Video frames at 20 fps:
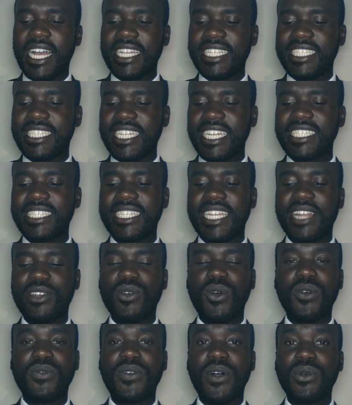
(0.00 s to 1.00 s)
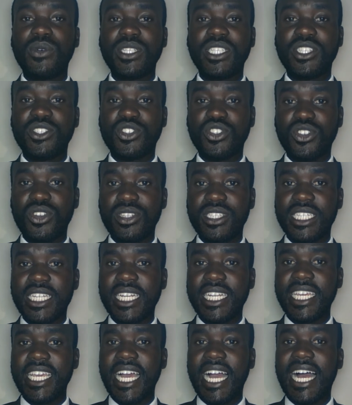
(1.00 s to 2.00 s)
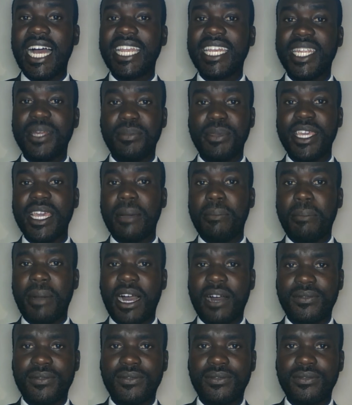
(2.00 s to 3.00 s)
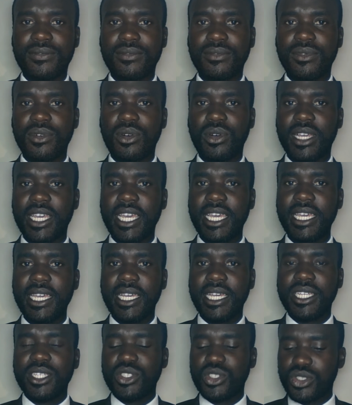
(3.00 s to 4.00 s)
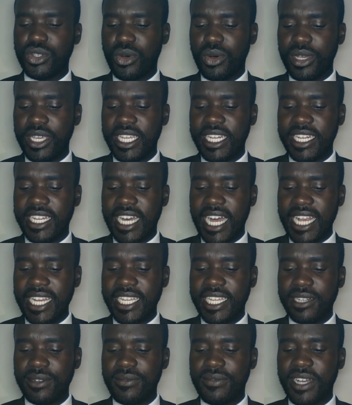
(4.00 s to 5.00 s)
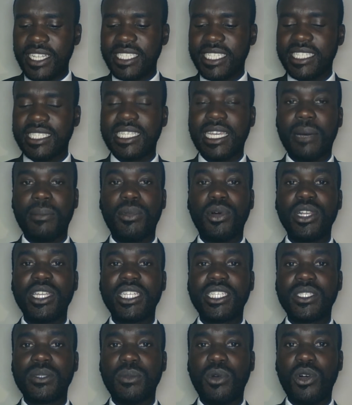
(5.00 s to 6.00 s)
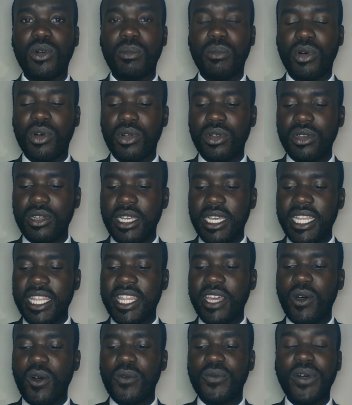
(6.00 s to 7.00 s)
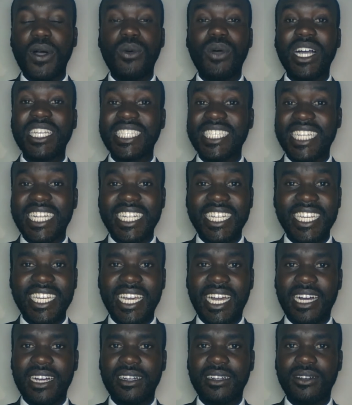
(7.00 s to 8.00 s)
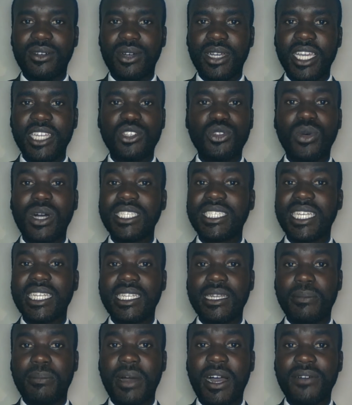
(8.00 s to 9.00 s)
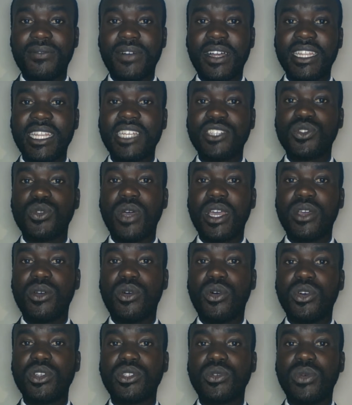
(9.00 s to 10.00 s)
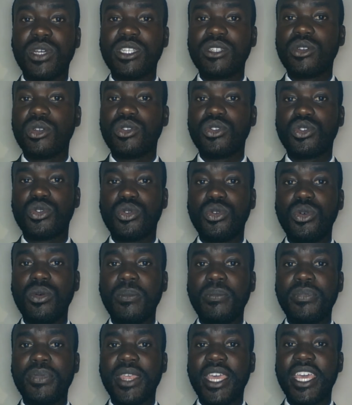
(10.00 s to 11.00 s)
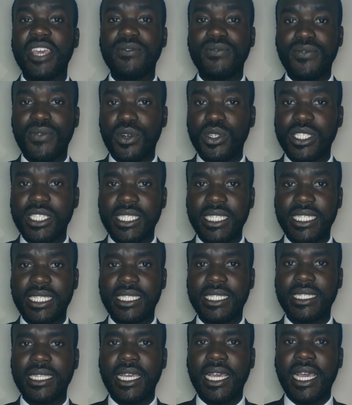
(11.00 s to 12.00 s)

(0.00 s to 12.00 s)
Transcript: just an offer which is not clear and a mere puff. Okay, so in Khalil versus Carbolic Smokeball, the offer was clear. Okay, it wasn't a puff, and that's why court went on to enforce it.